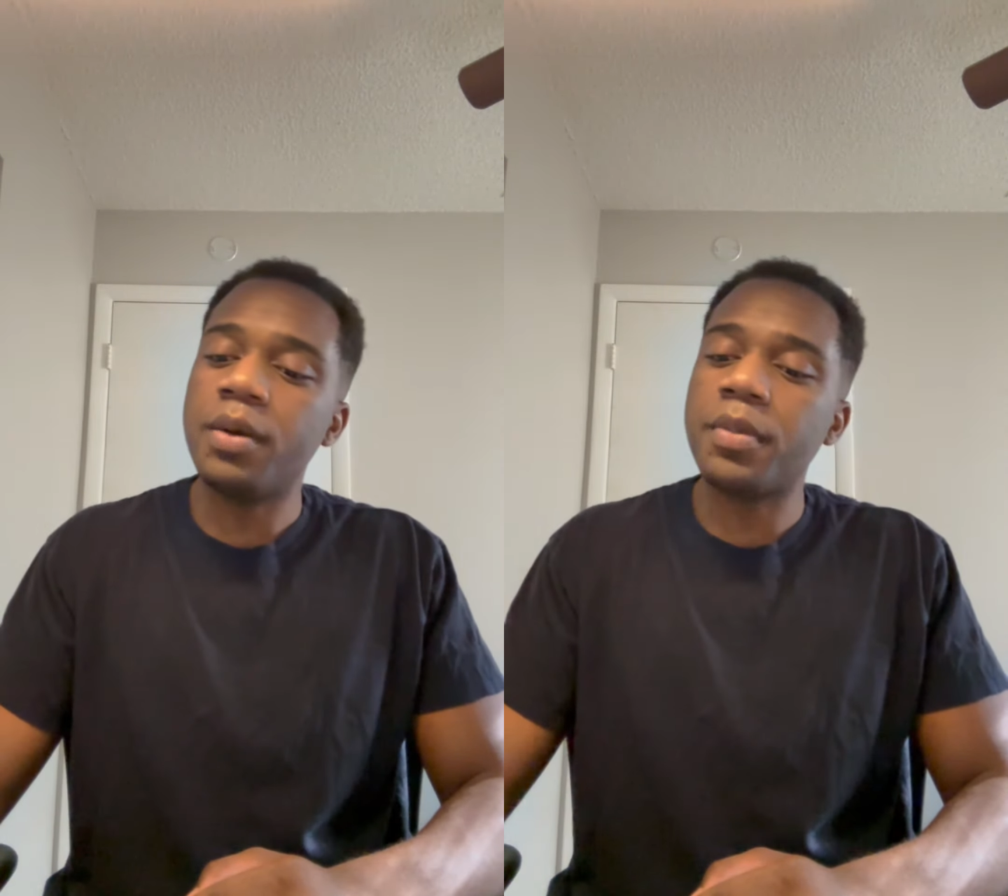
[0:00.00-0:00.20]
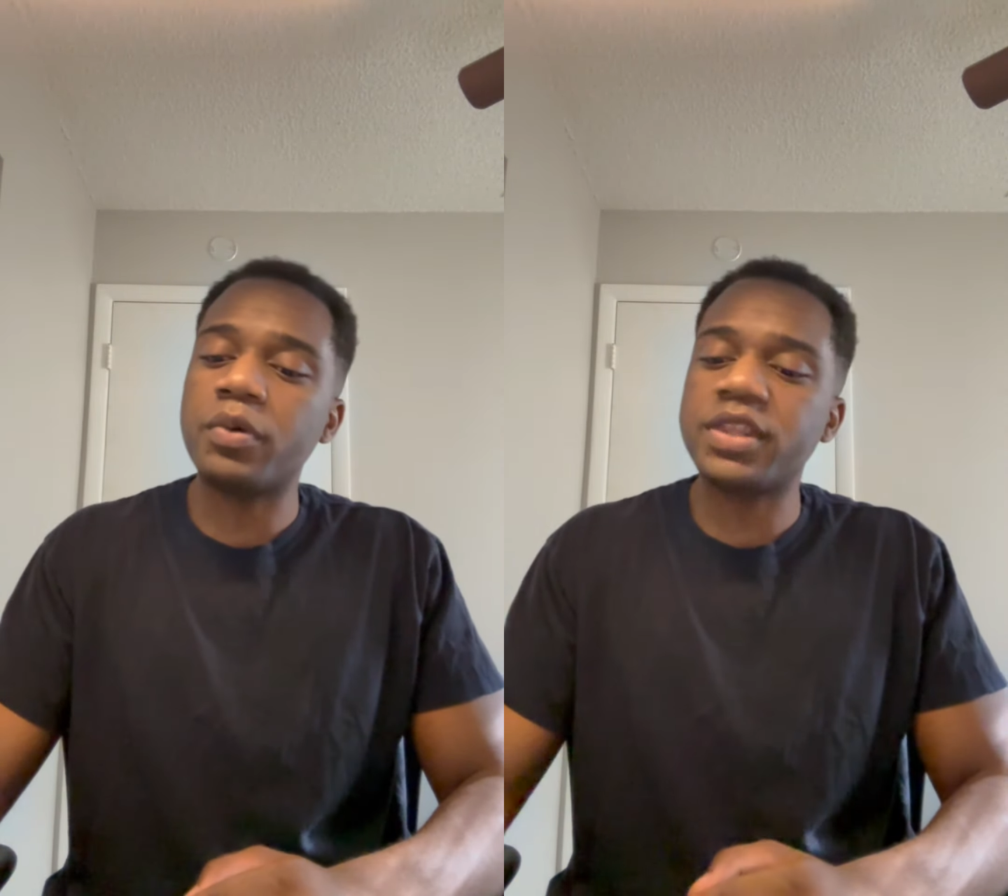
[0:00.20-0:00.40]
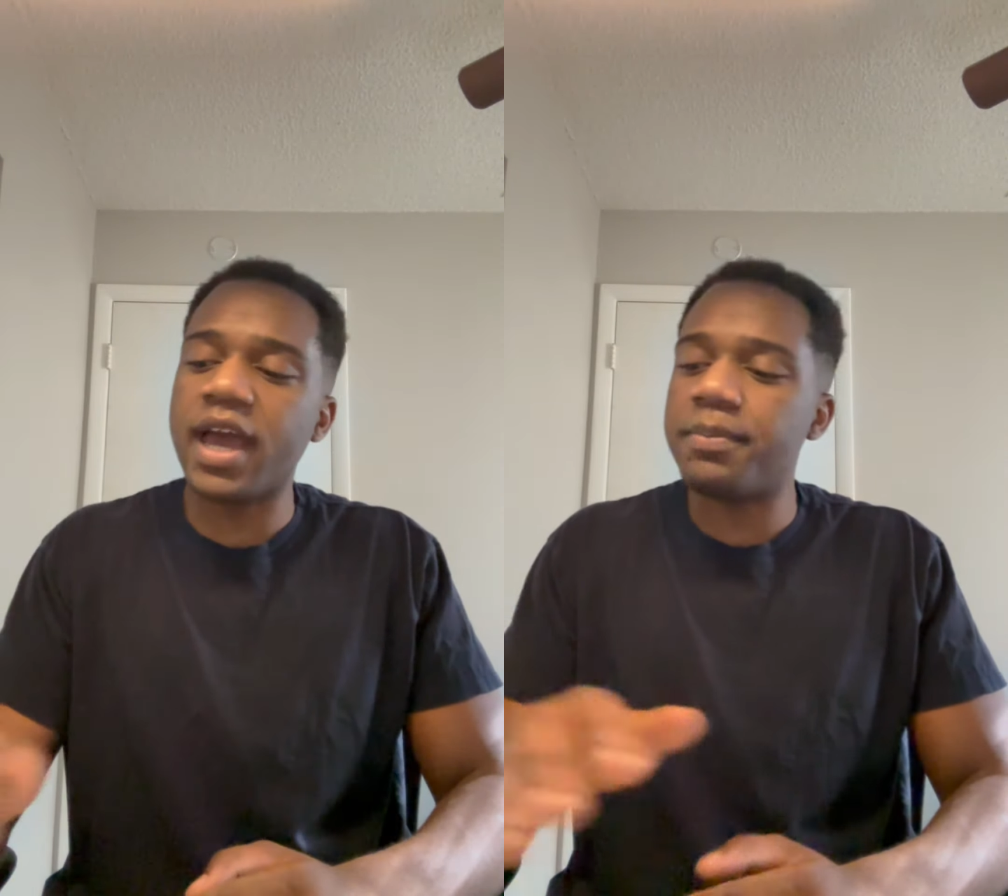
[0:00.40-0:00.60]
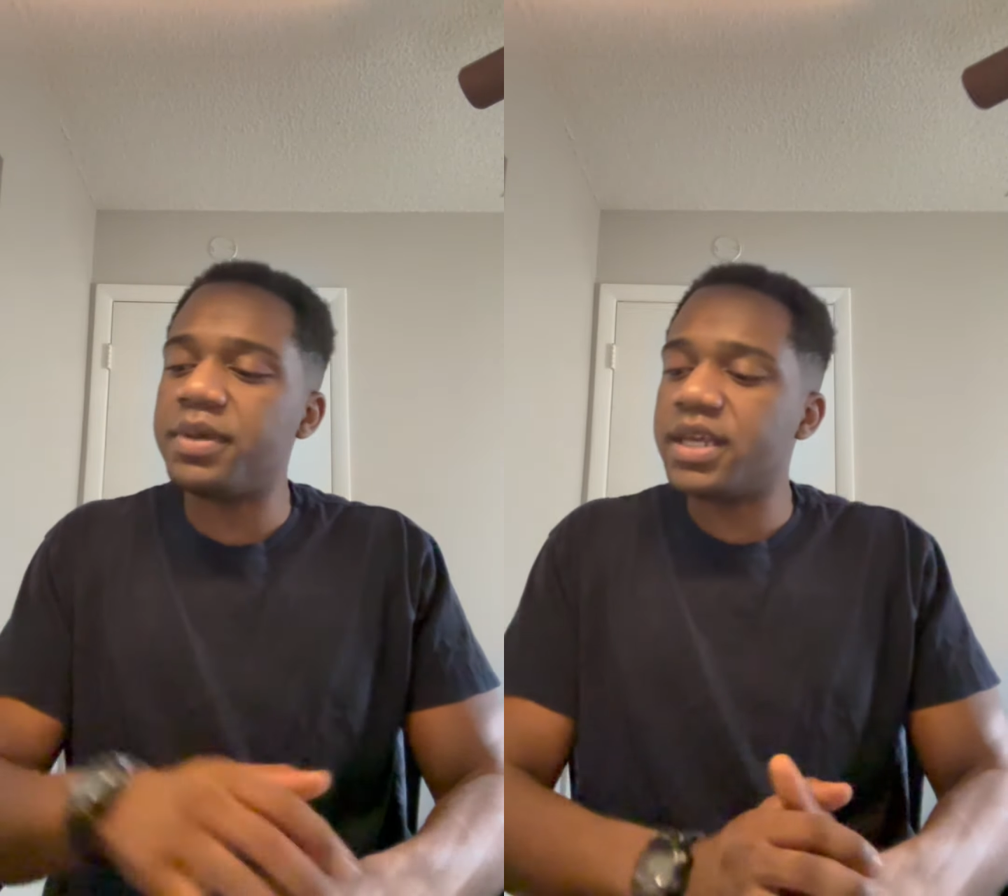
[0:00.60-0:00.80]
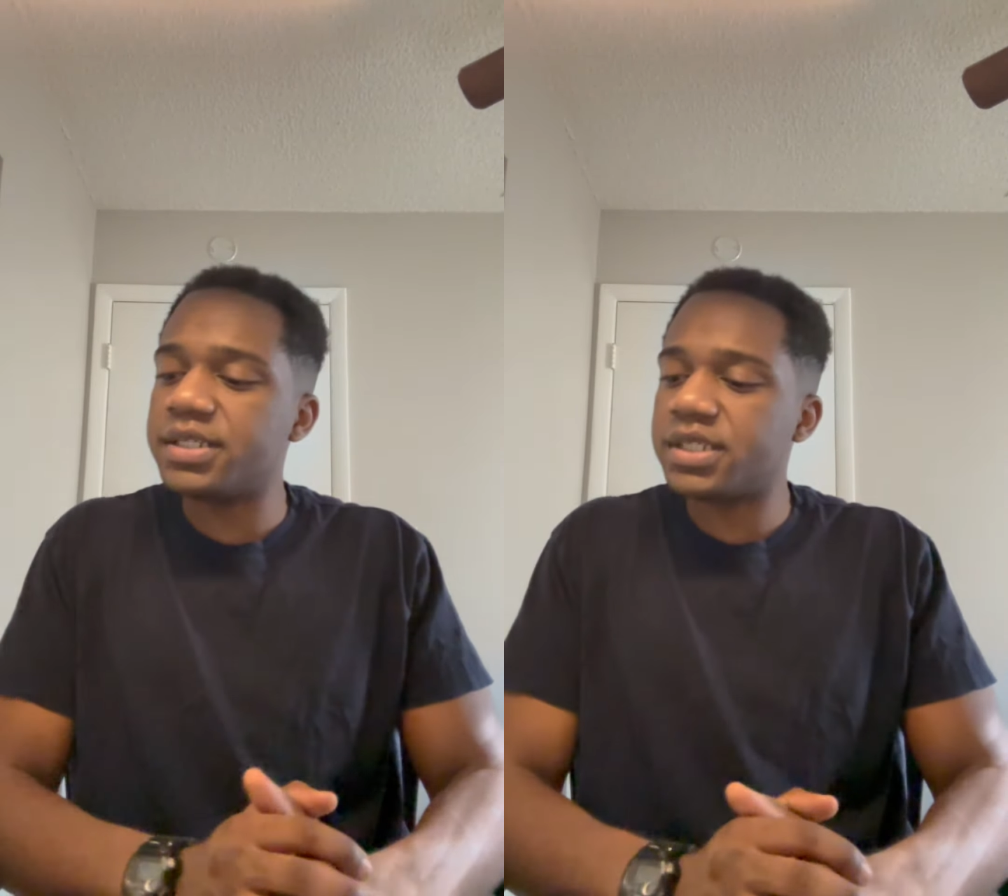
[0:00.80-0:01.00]
But with that
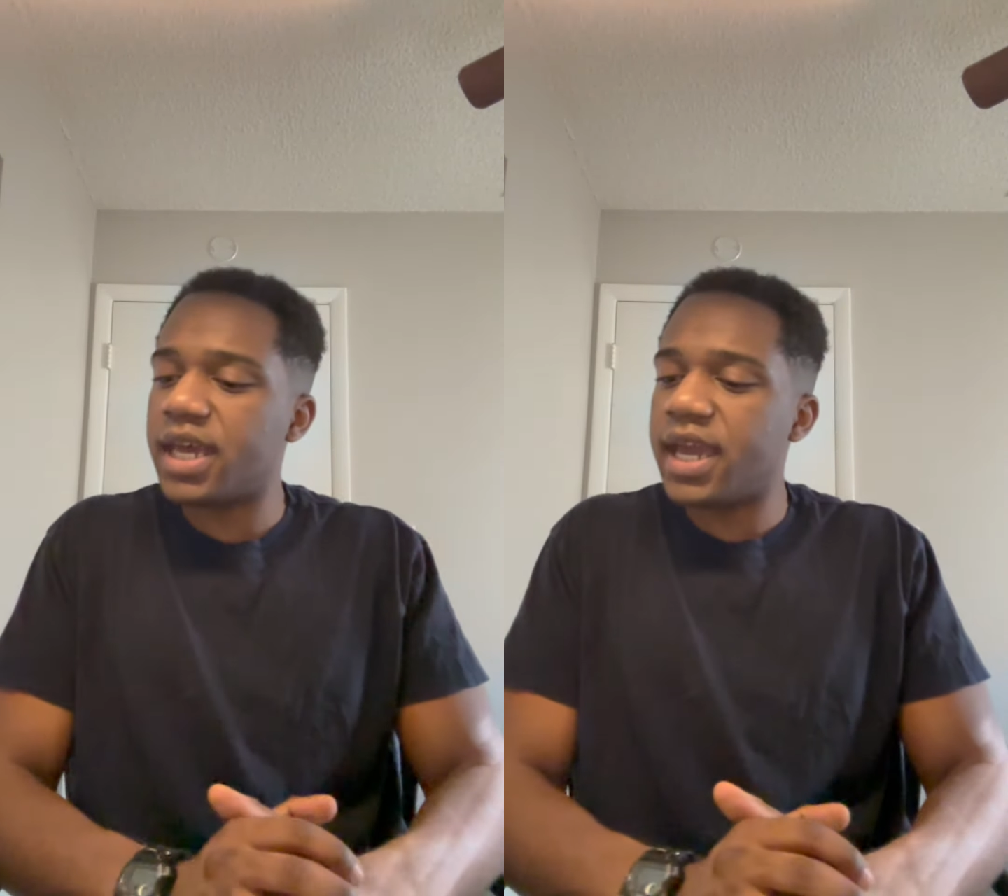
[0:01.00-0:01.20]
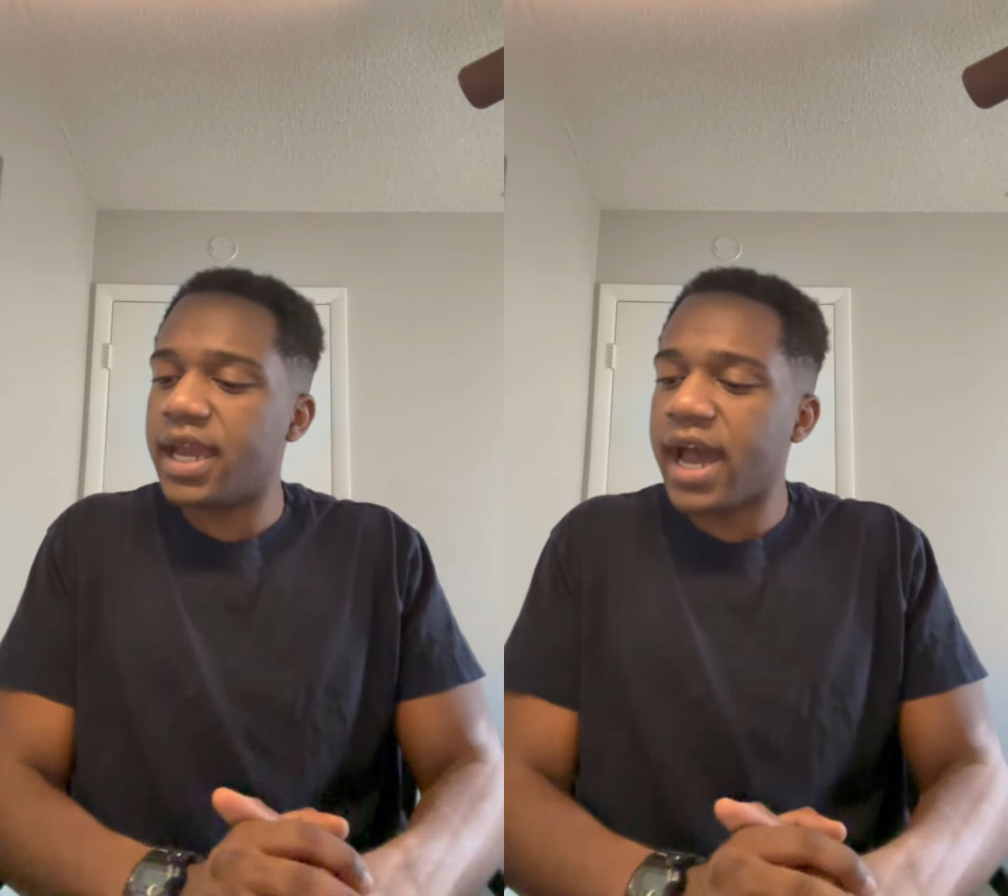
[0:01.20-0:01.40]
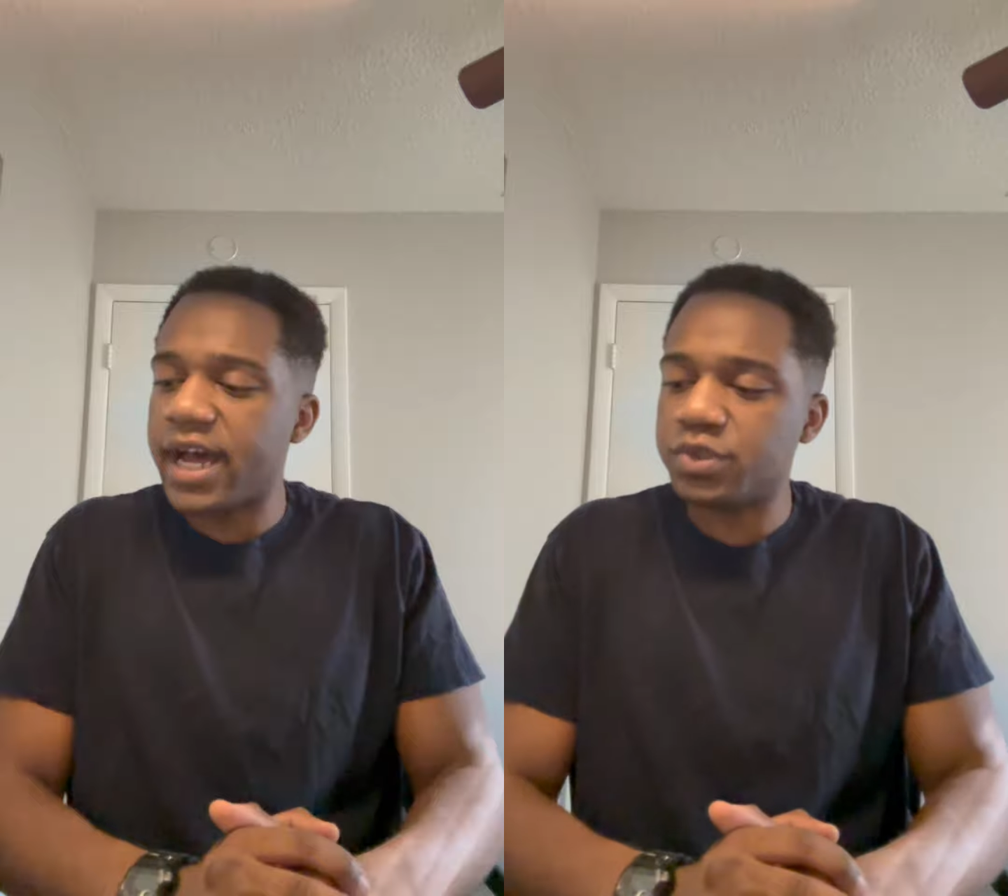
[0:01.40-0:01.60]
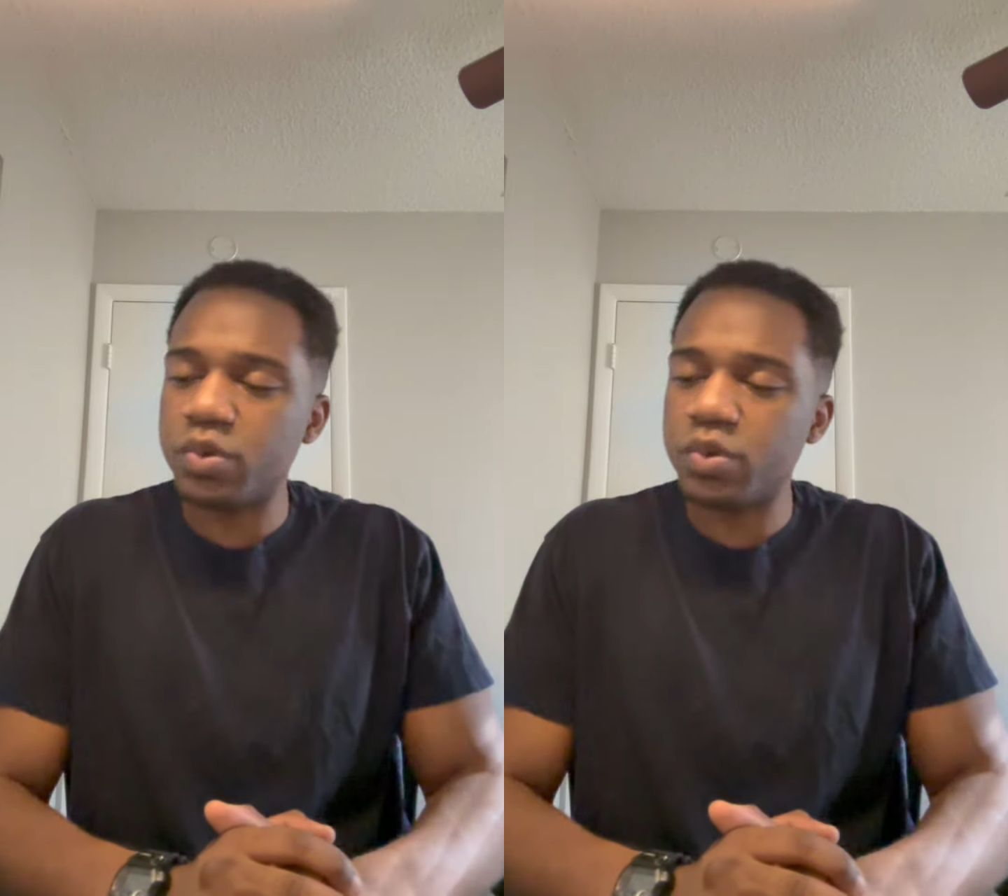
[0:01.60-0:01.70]
being said, guys,